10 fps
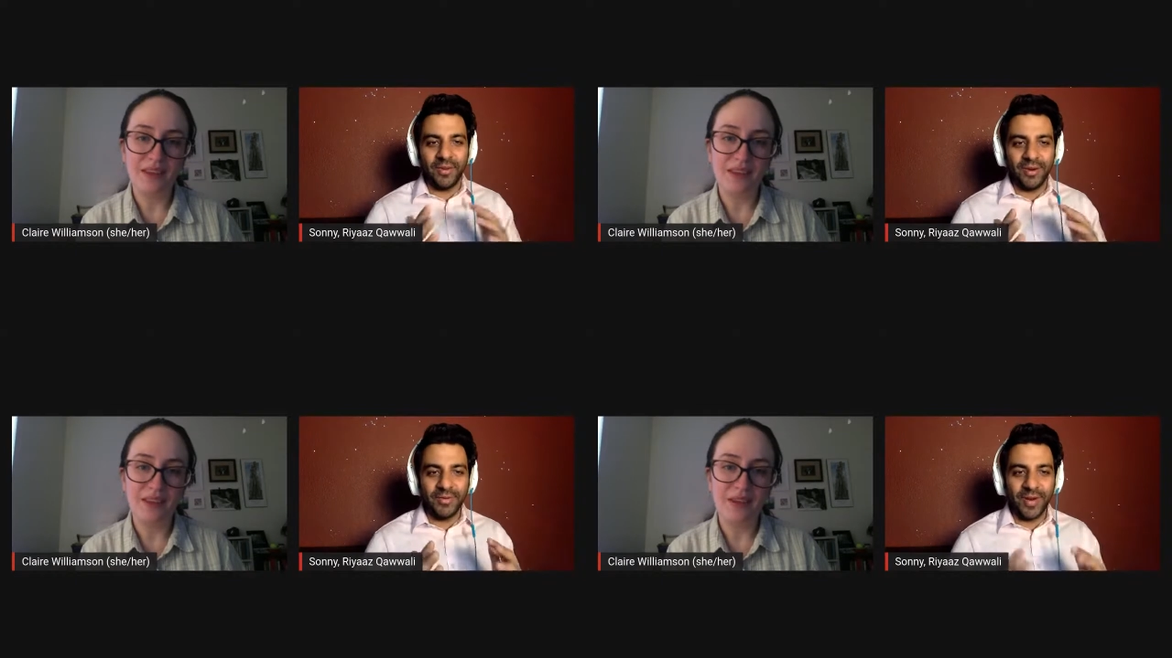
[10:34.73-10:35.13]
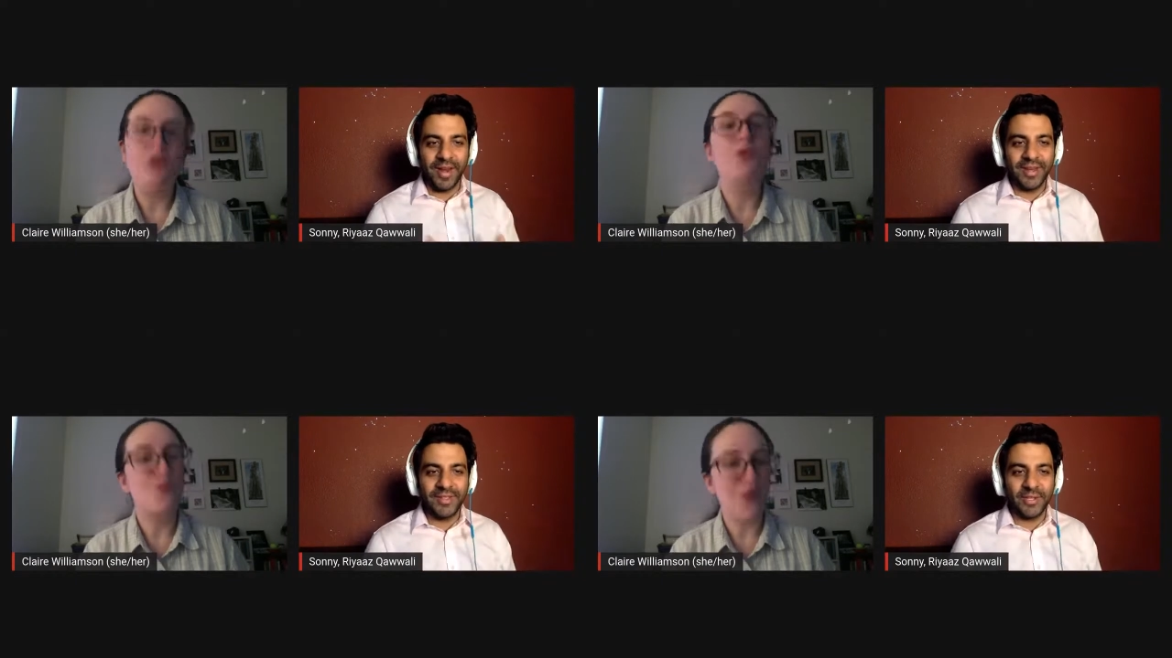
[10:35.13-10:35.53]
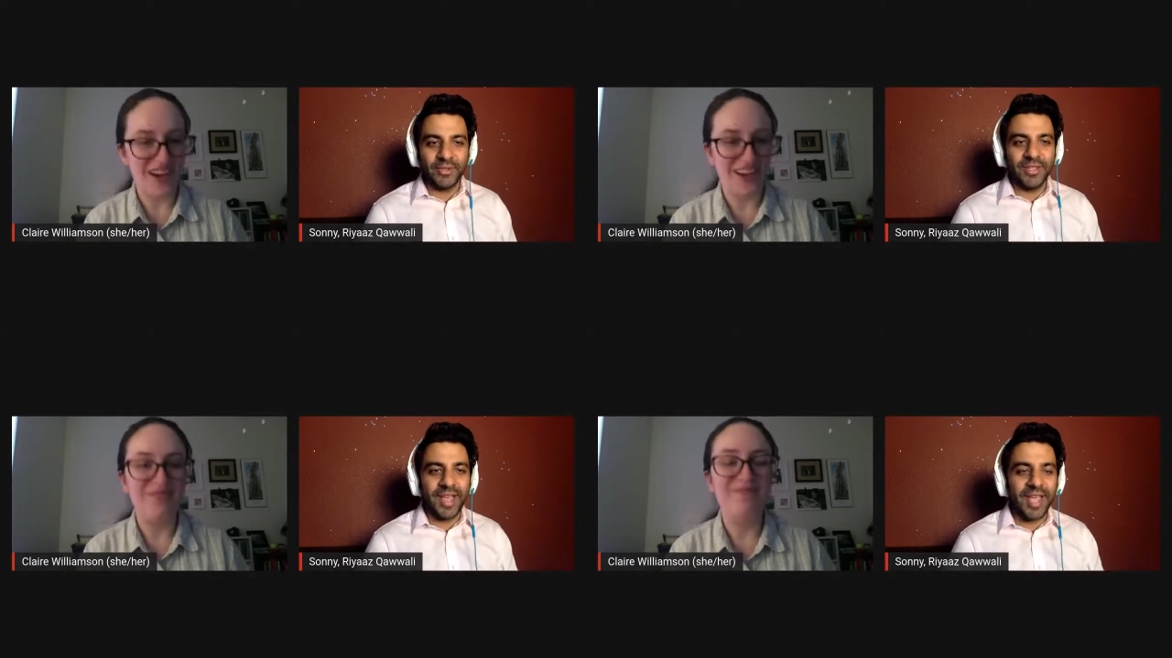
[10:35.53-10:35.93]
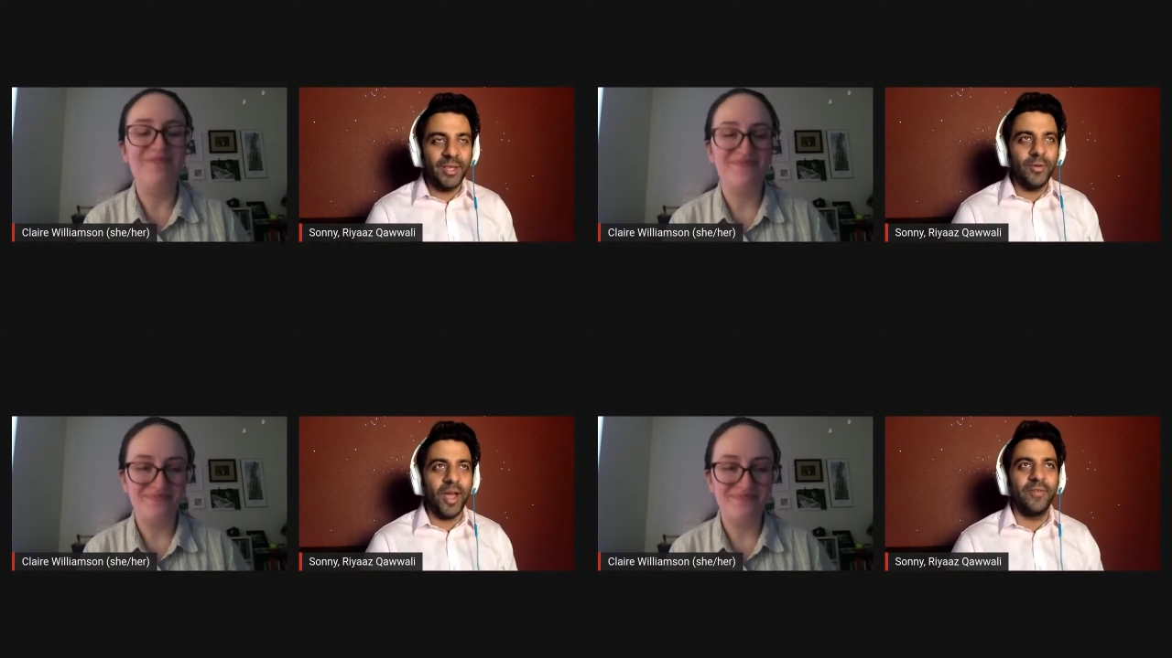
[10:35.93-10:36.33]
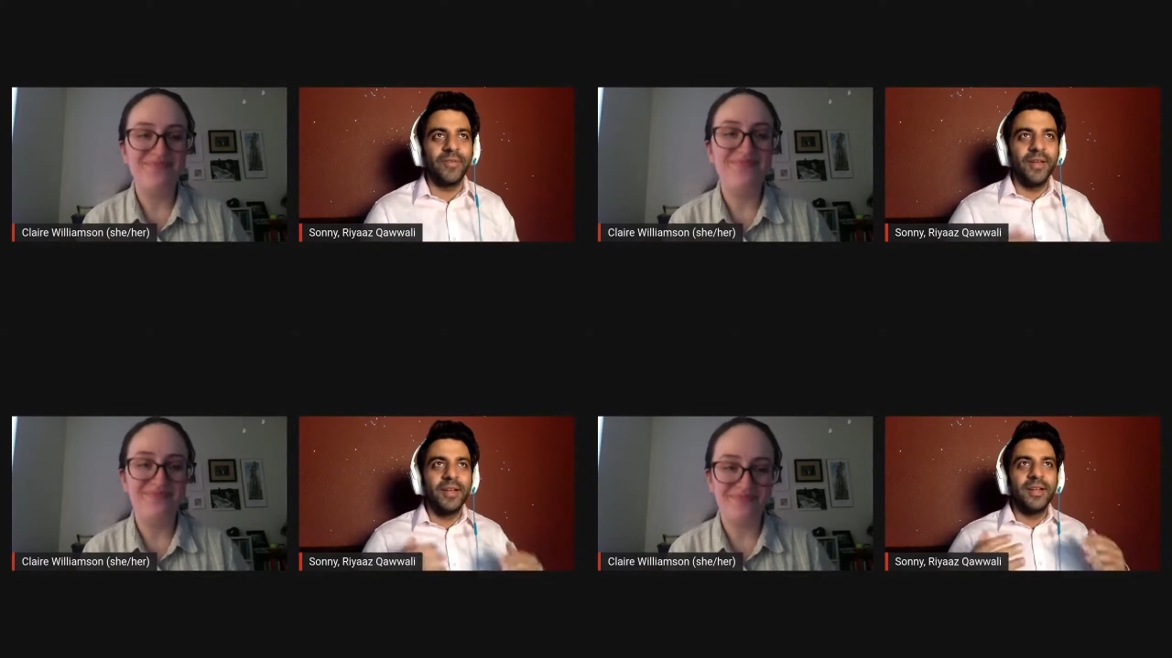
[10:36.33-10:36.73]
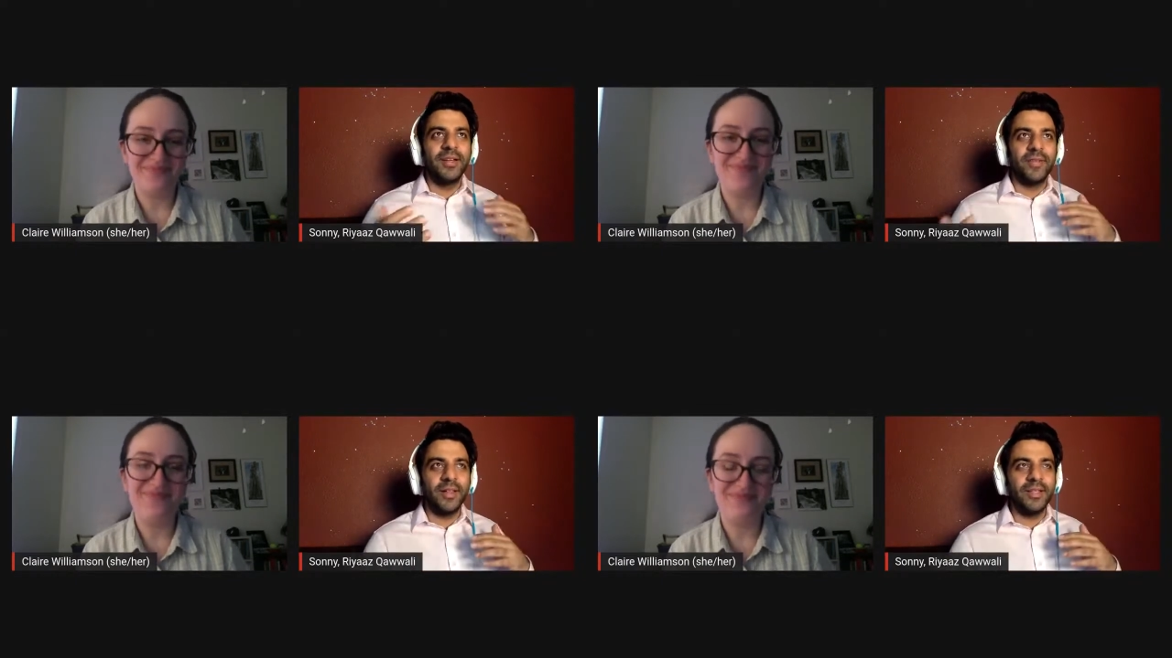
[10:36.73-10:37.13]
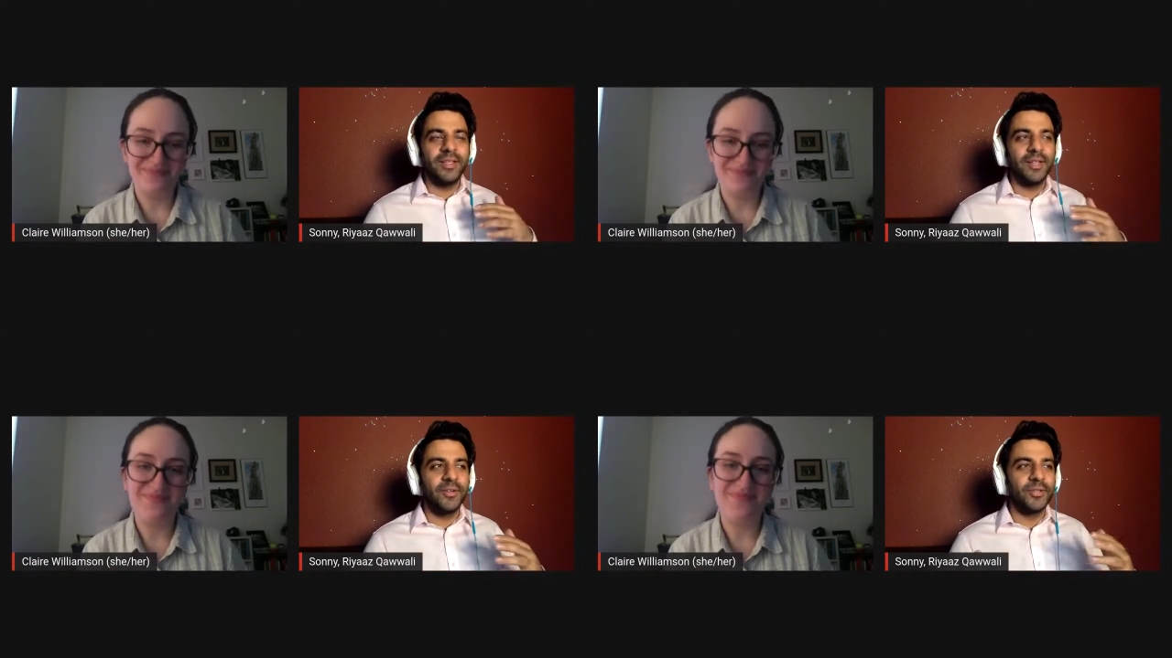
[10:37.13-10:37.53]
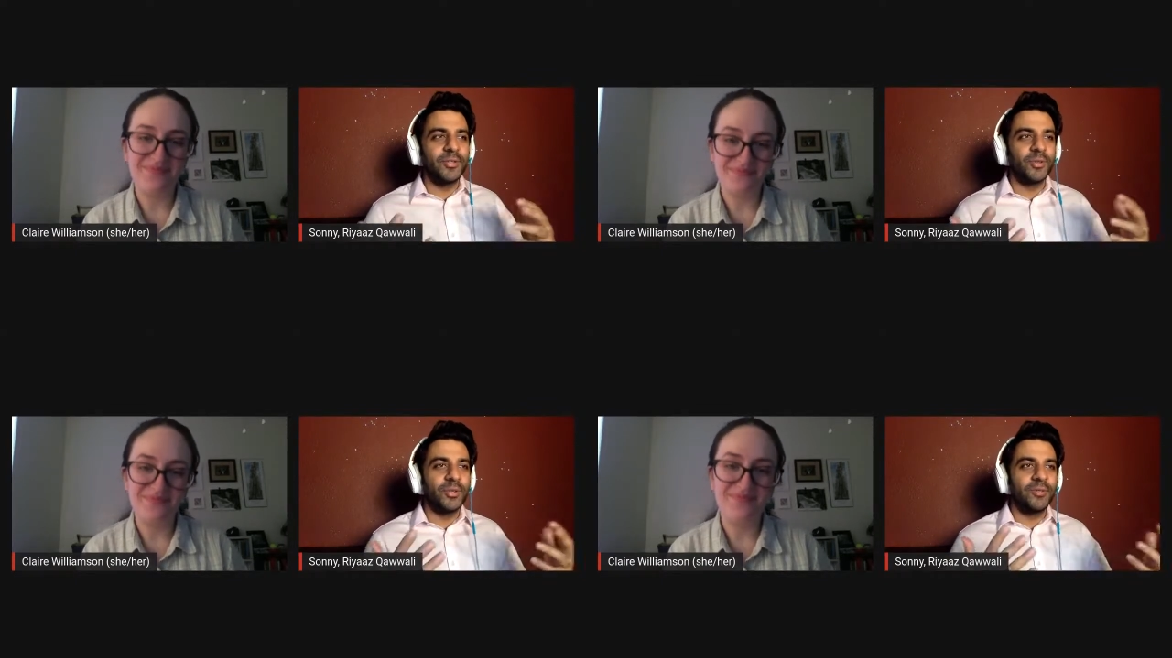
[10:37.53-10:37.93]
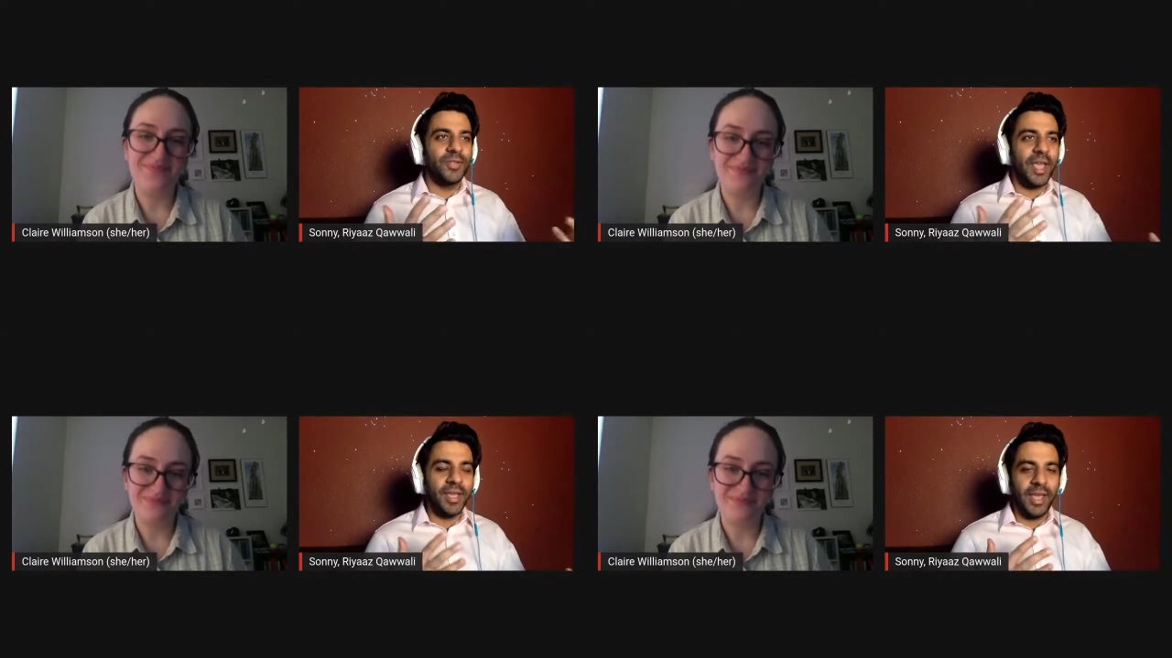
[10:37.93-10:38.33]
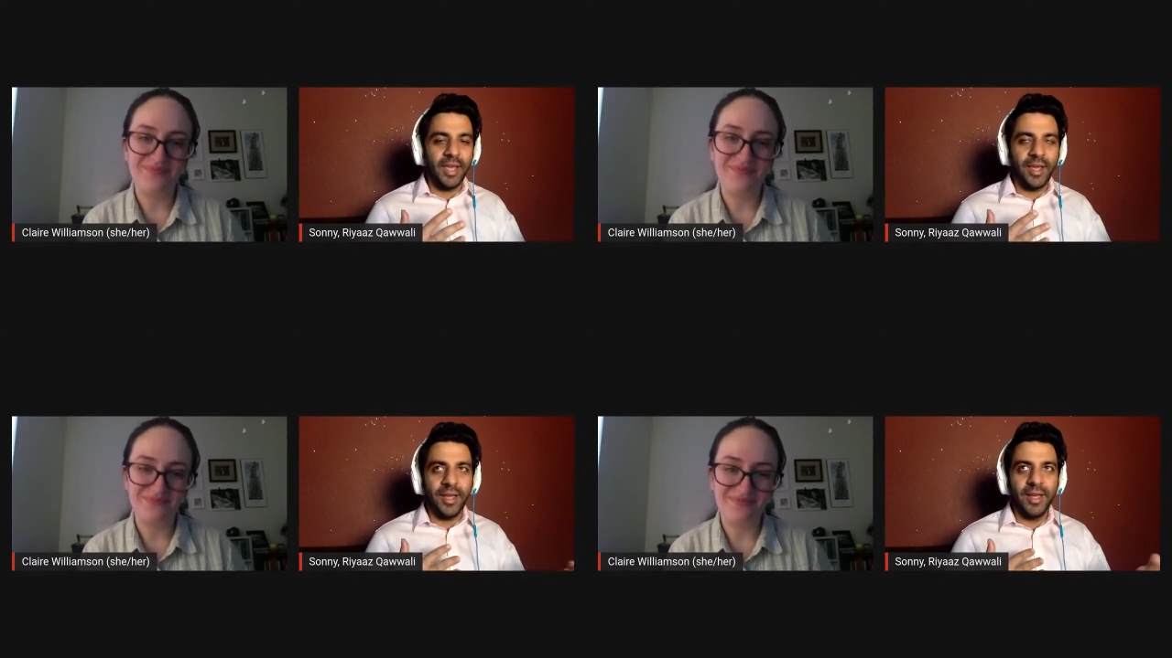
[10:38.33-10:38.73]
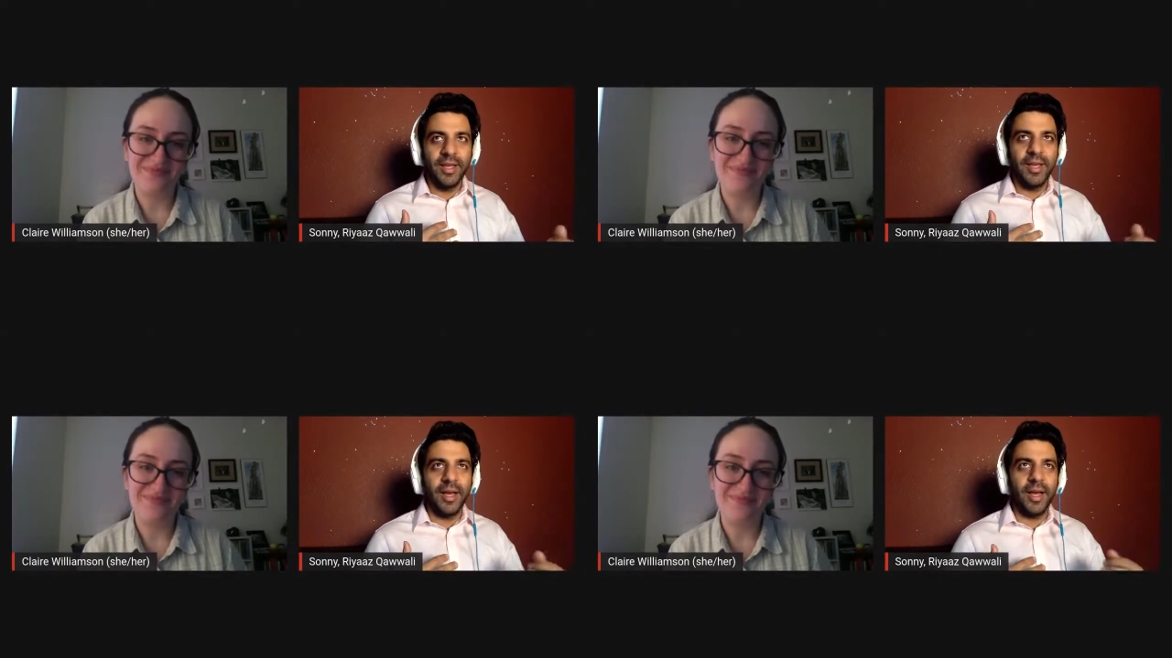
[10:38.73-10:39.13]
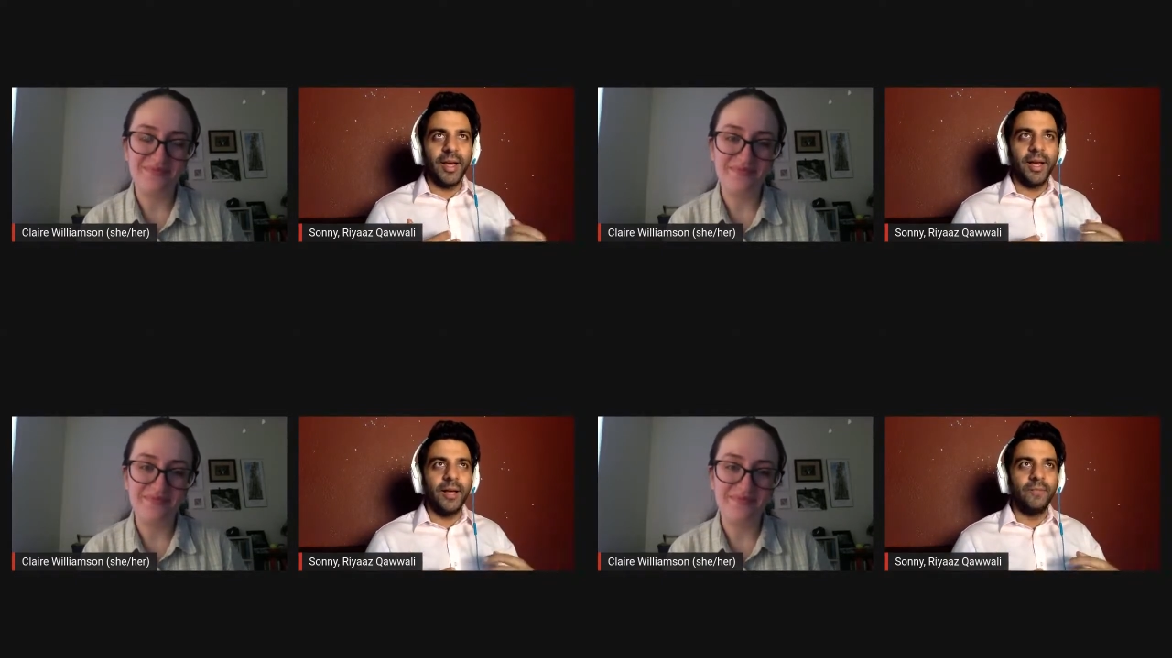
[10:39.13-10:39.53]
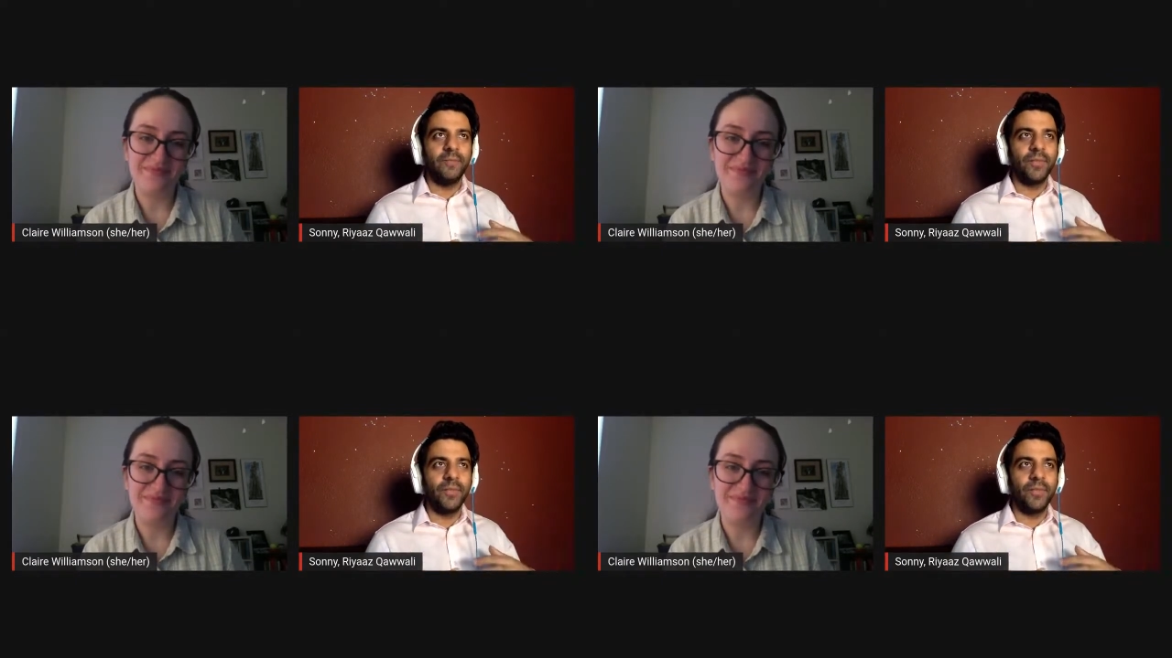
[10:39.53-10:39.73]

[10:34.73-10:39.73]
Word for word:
Speaker 1: other, right? right. So today you have Qawwali singers sort of taking uh,